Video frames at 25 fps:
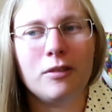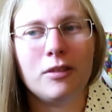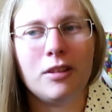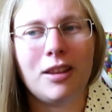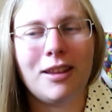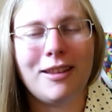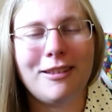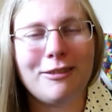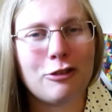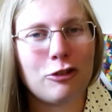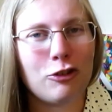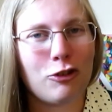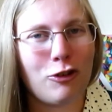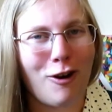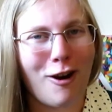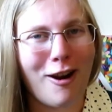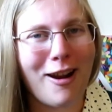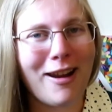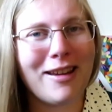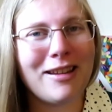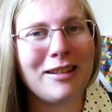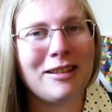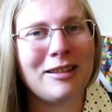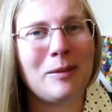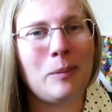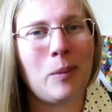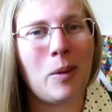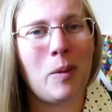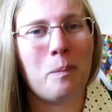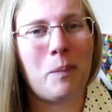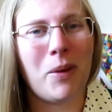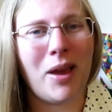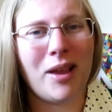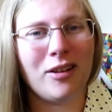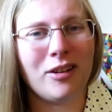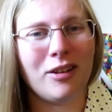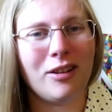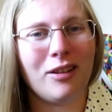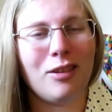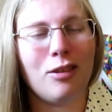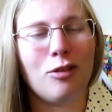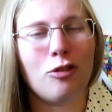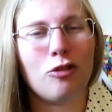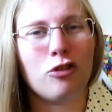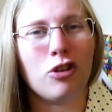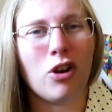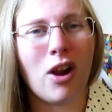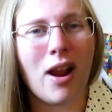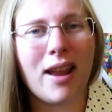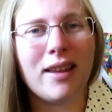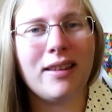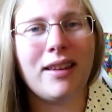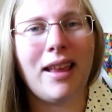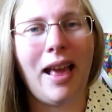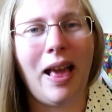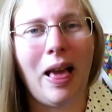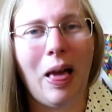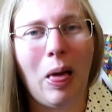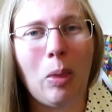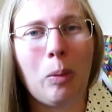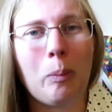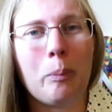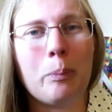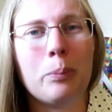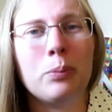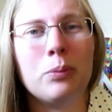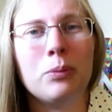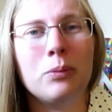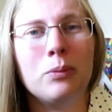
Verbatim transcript: He's trying to be better. He's trying to help